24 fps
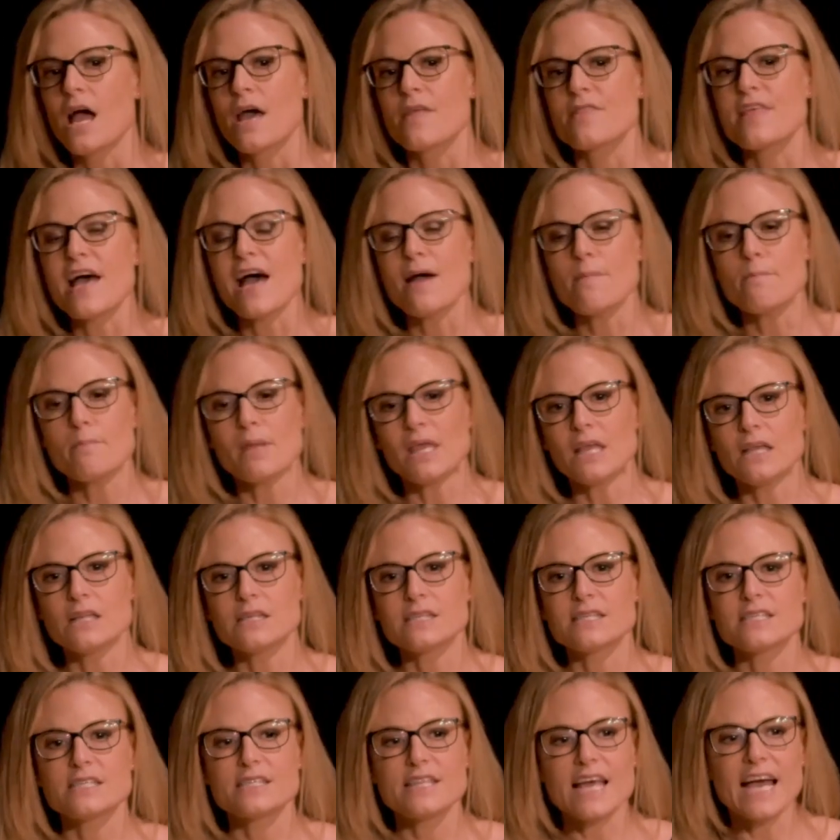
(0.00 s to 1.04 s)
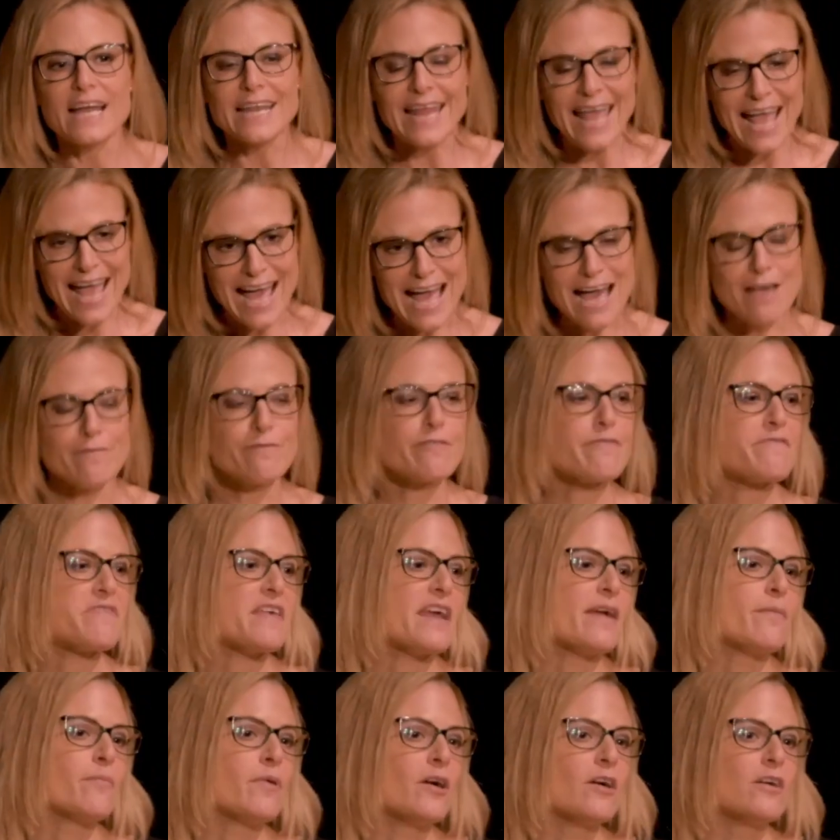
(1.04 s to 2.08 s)
That means that half of
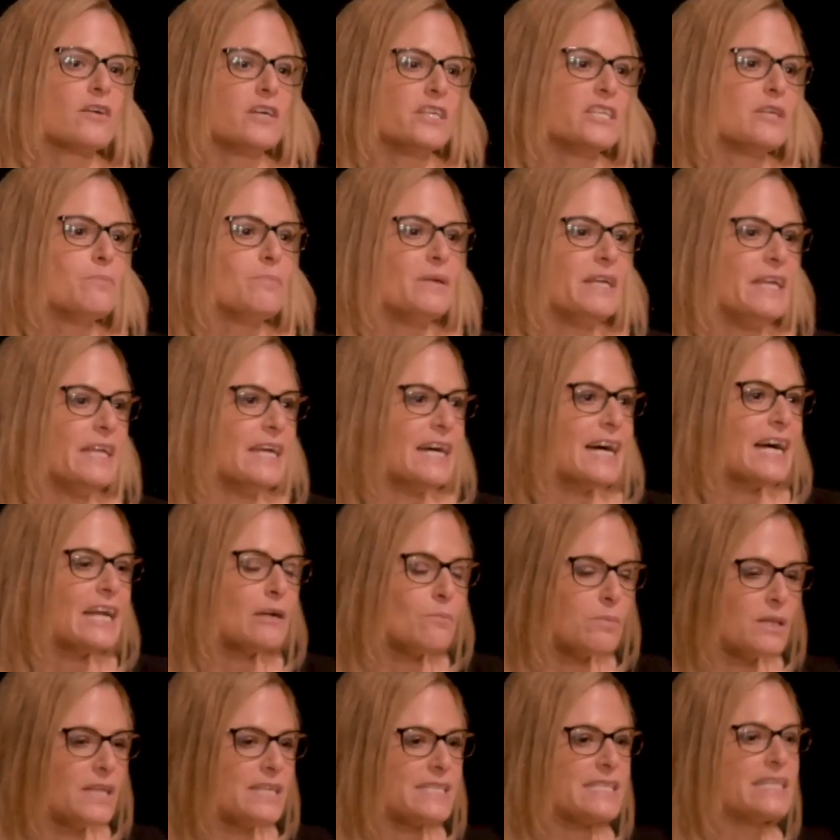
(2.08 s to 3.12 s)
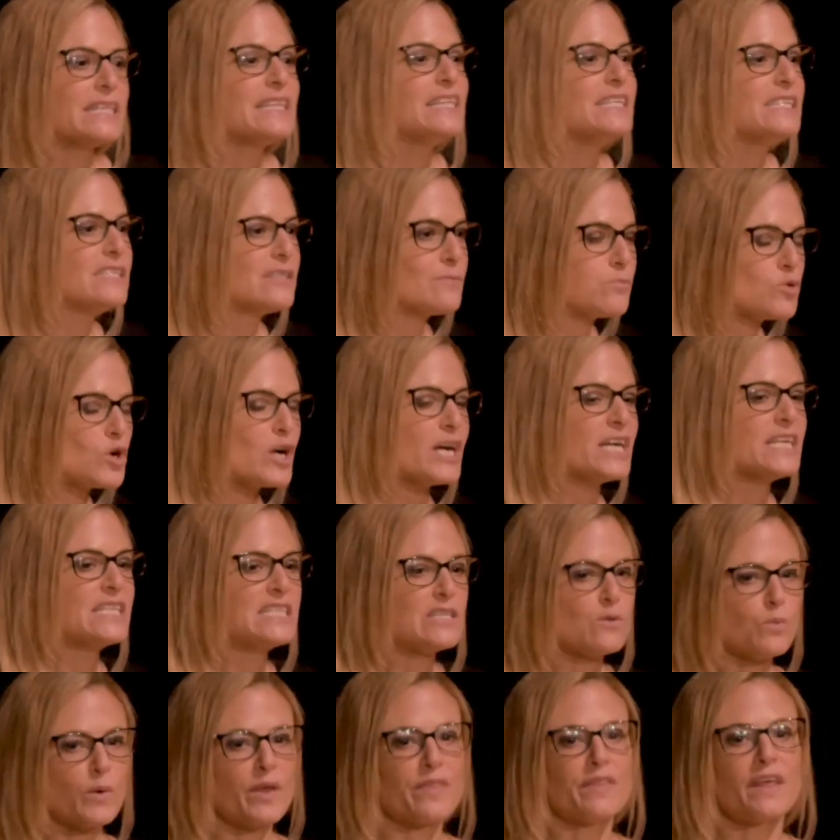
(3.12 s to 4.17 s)
them are going to be unpleasantly
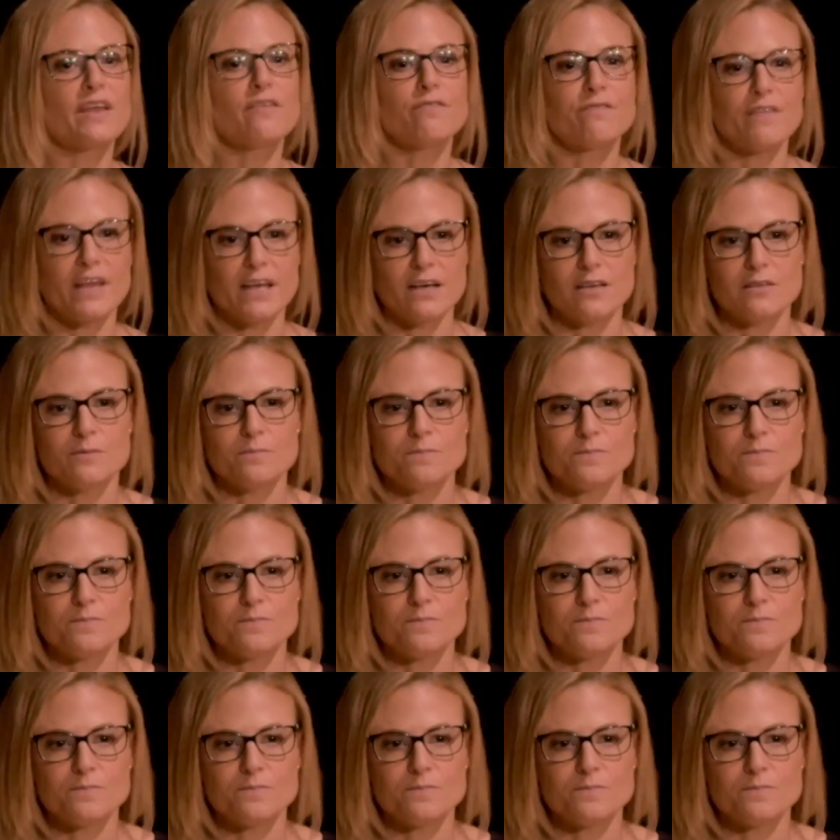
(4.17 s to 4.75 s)
surprised when they fail.